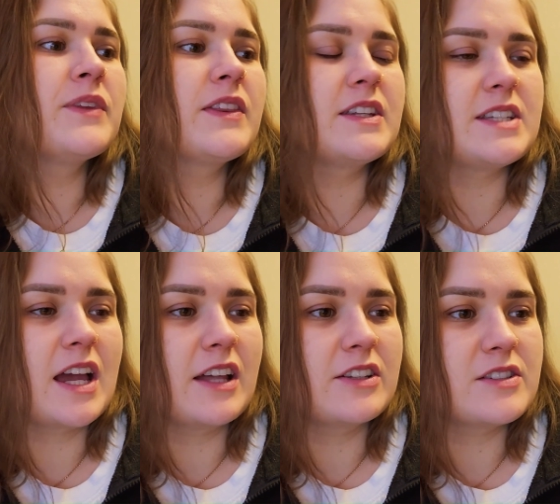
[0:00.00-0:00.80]
the
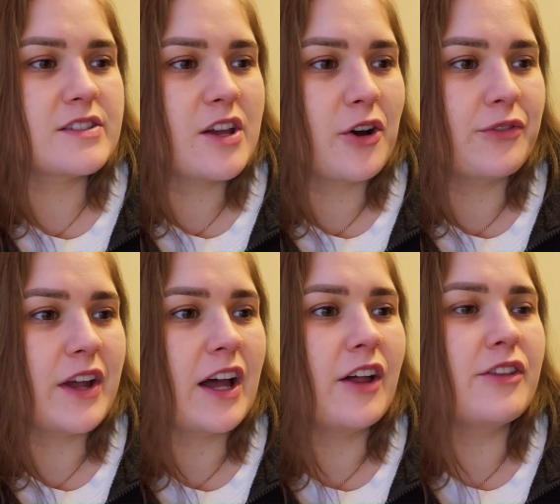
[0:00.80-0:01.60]
town itself,
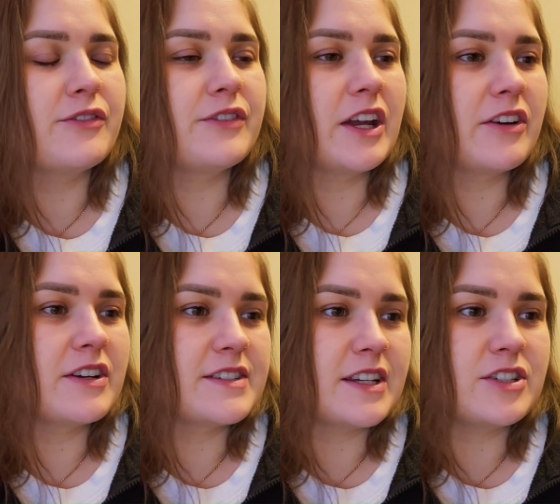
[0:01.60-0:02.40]
how the
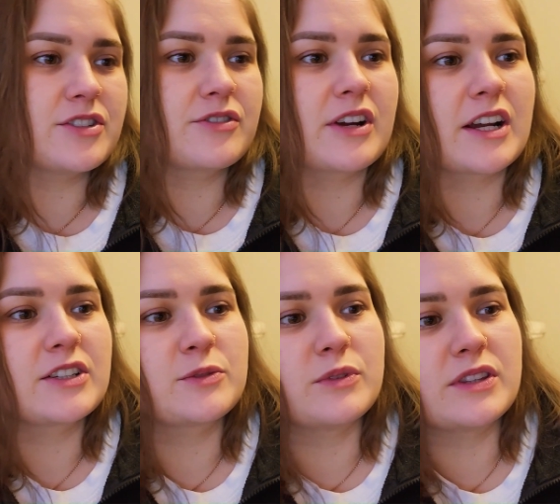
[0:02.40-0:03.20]
fairies
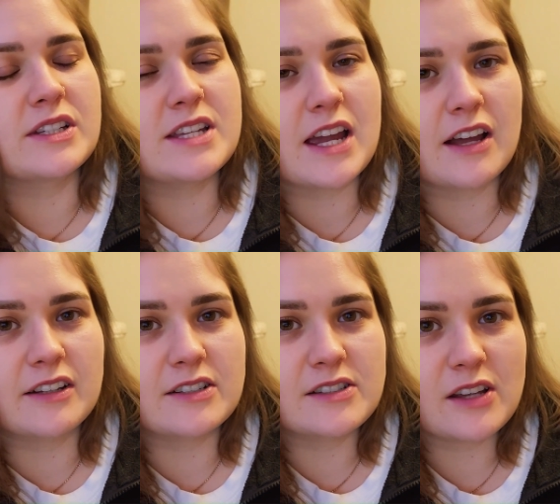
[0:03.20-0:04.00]
interact with the town
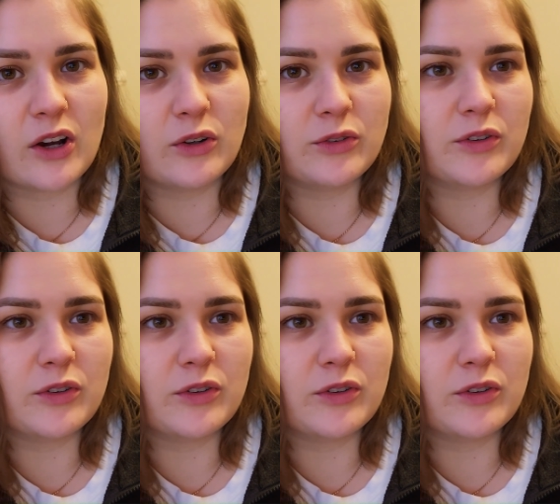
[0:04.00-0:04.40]
itself,